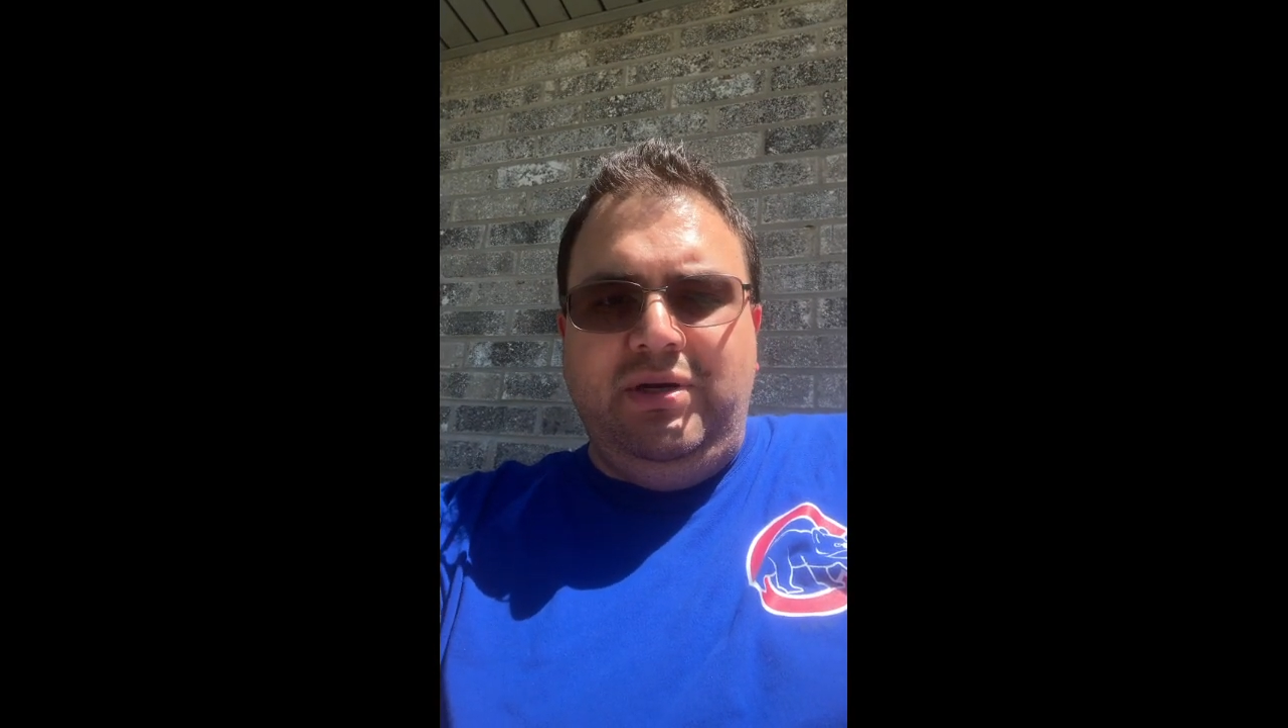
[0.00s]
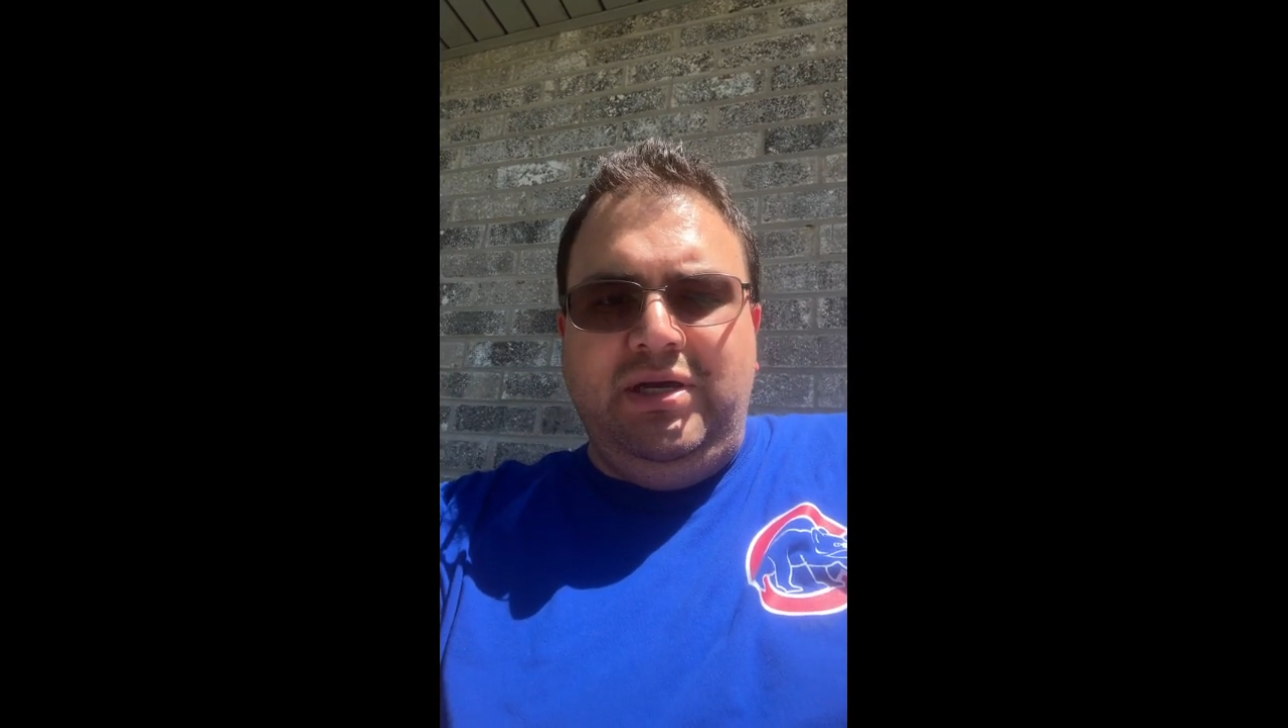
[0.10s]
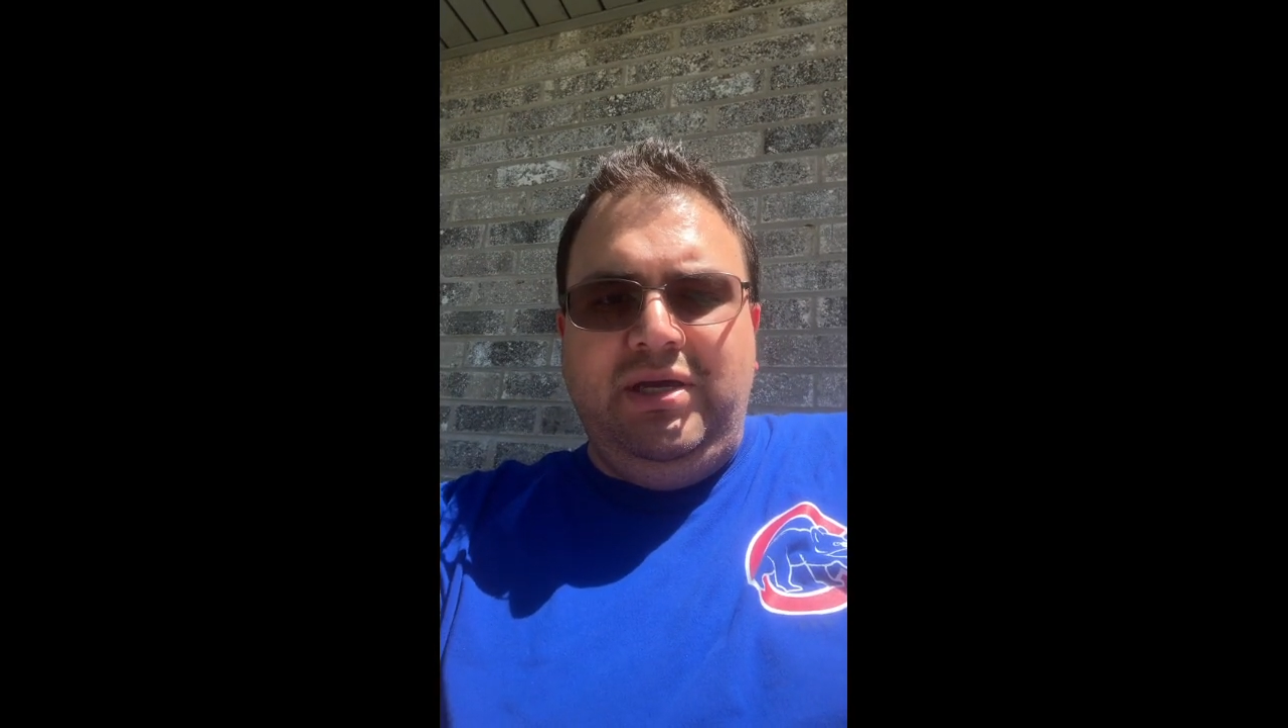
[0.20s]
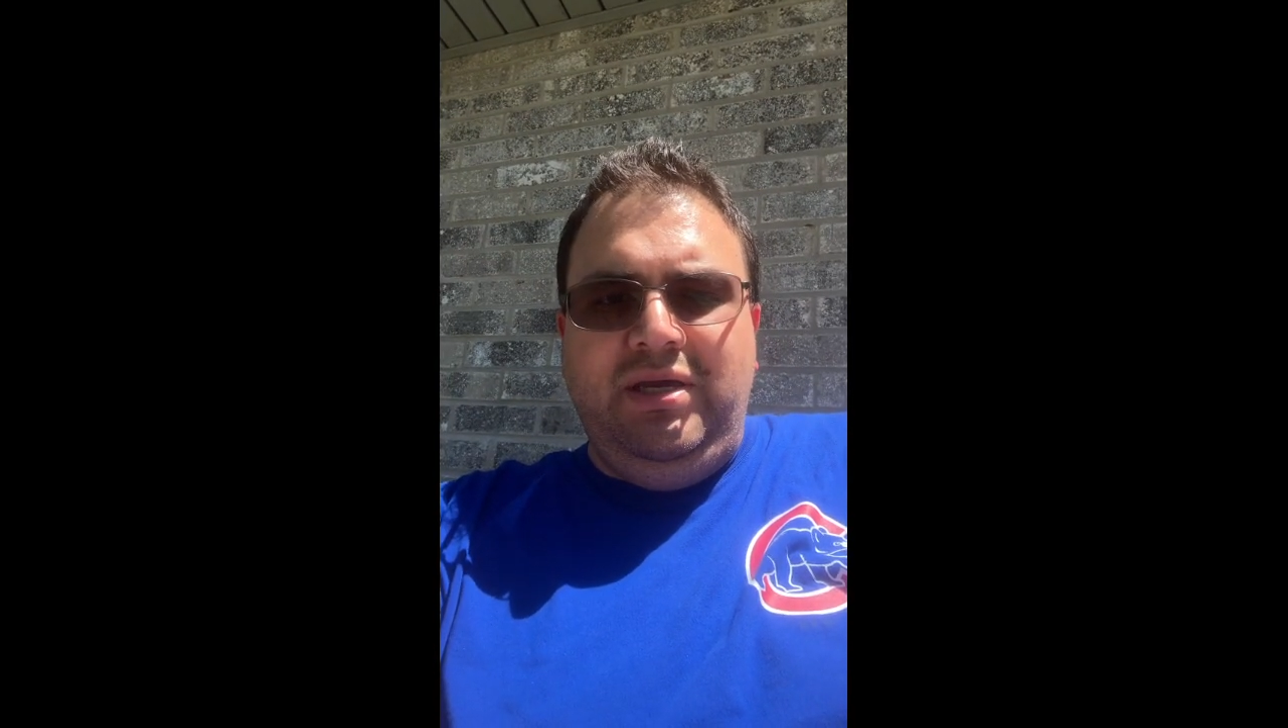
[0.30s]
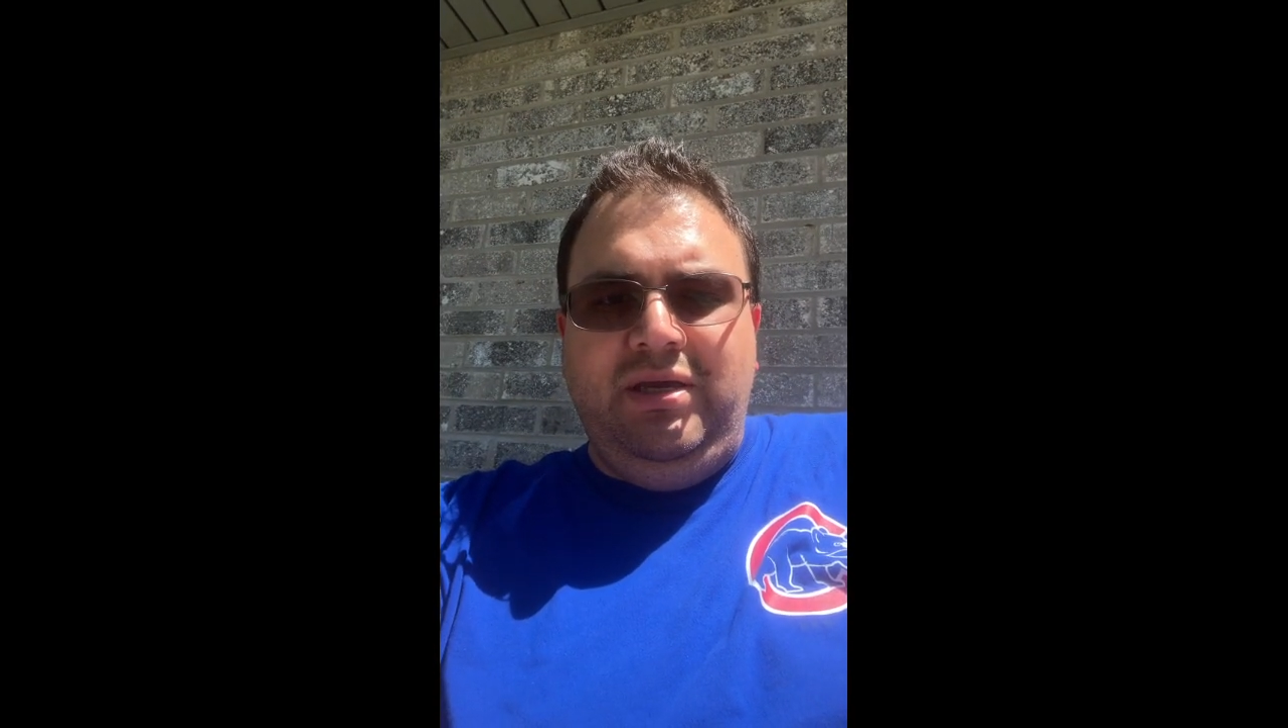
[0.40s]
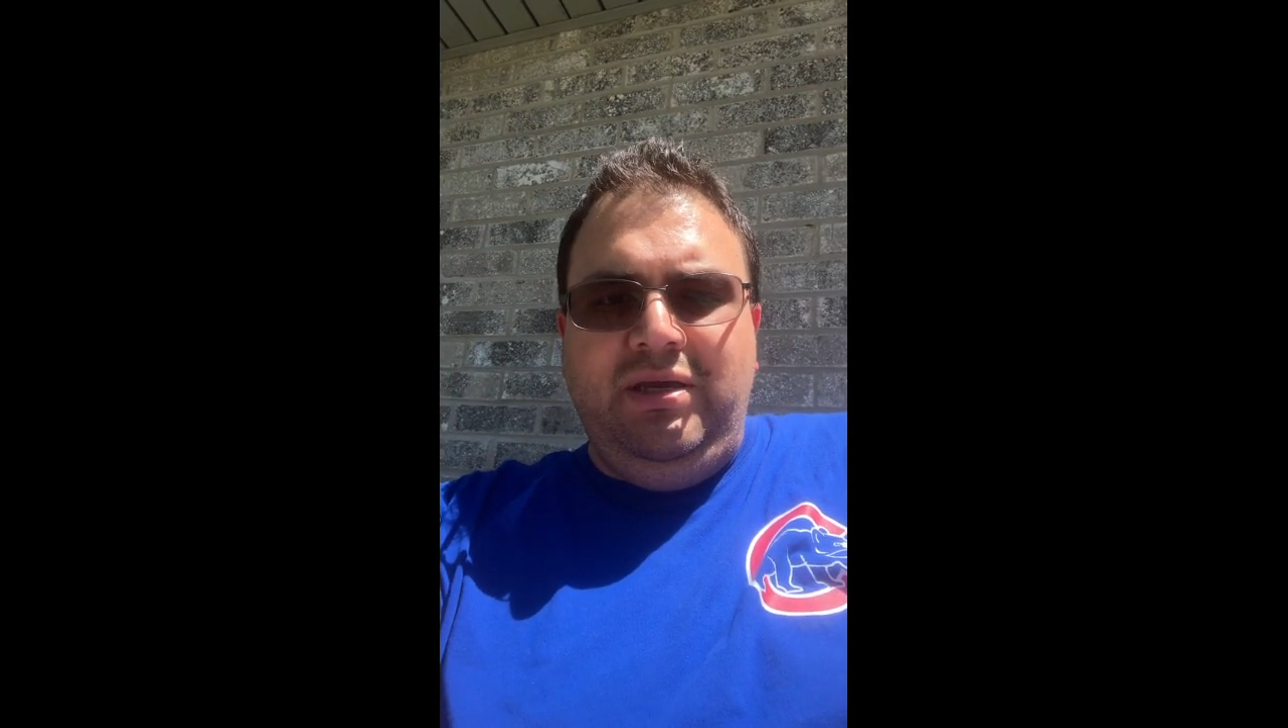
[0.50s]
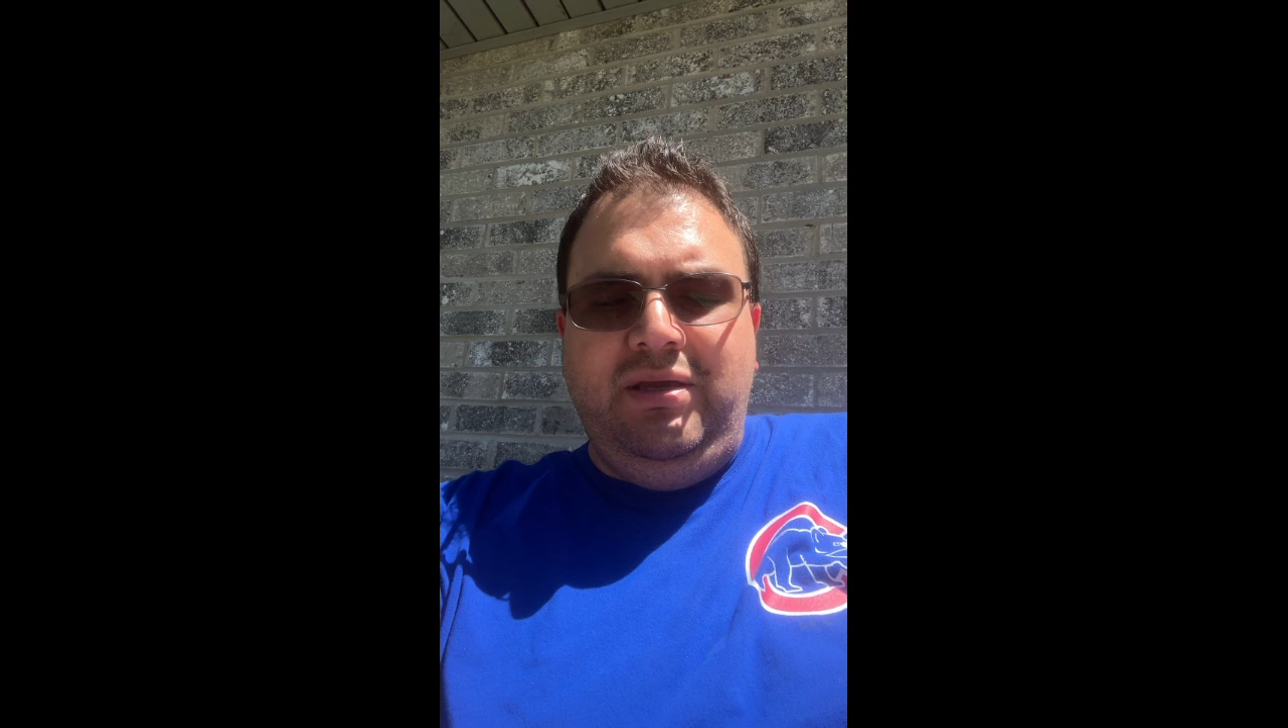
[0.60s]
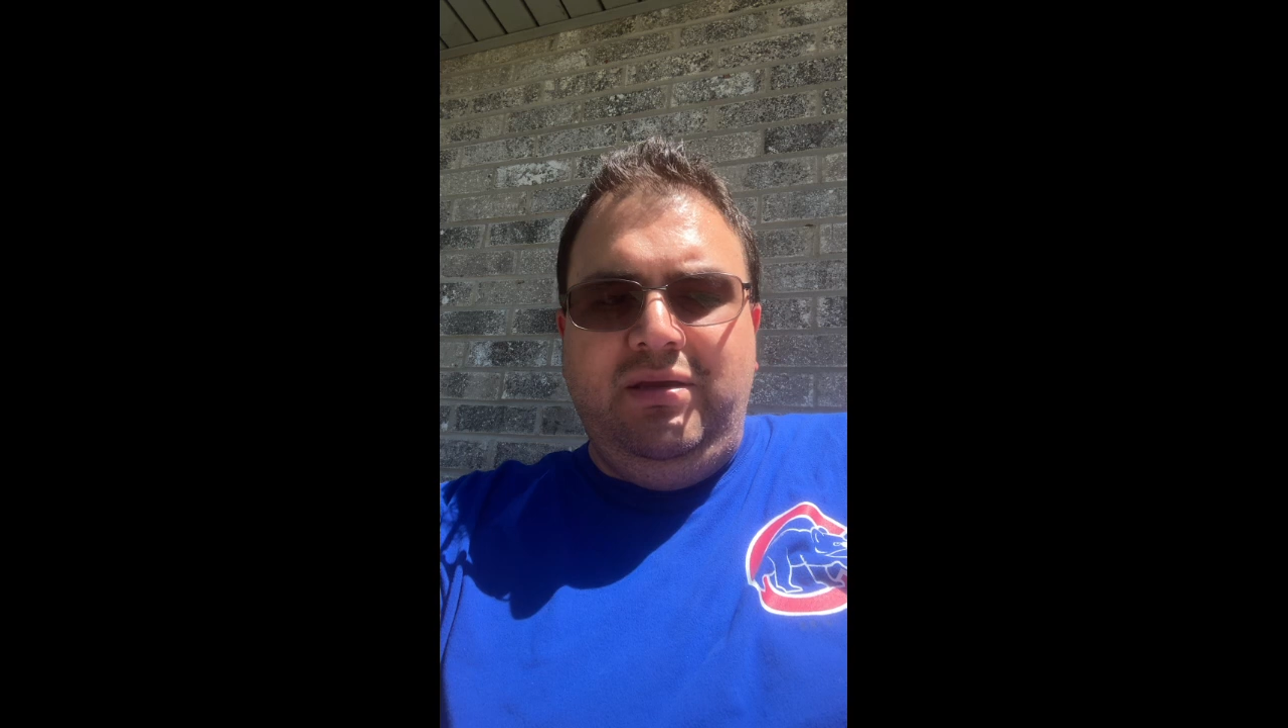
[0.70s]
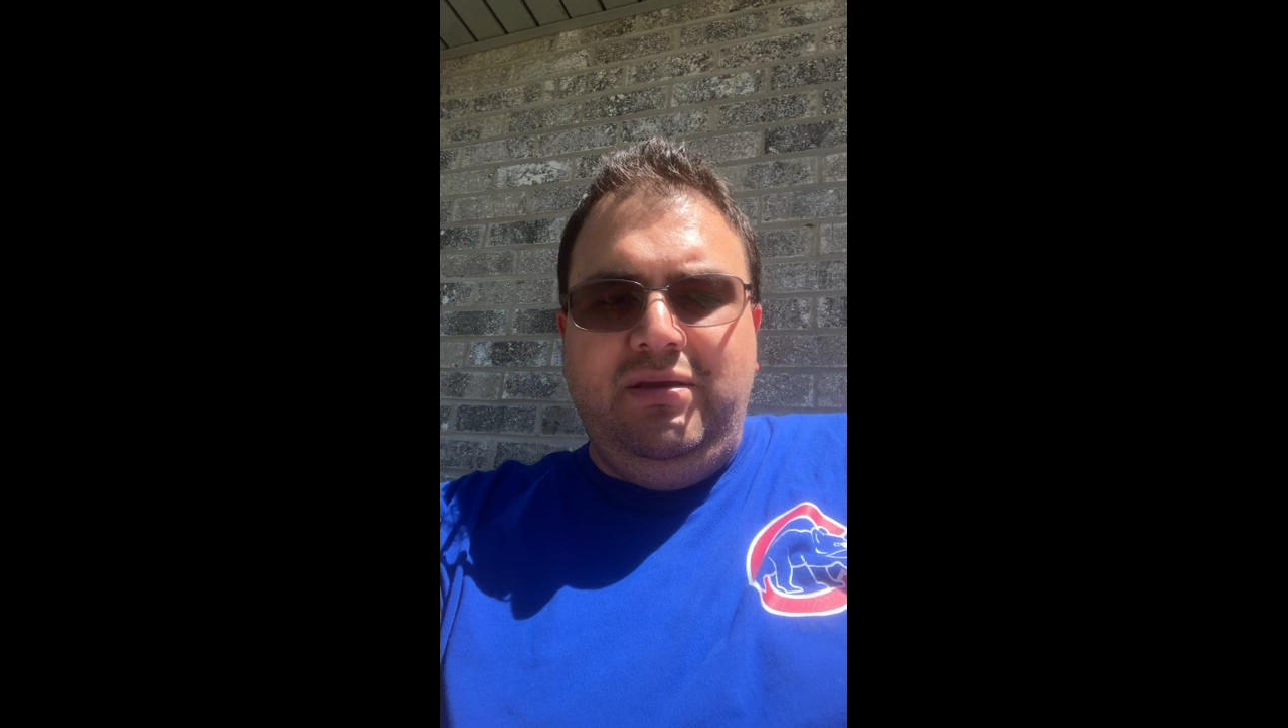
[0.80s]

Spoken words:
I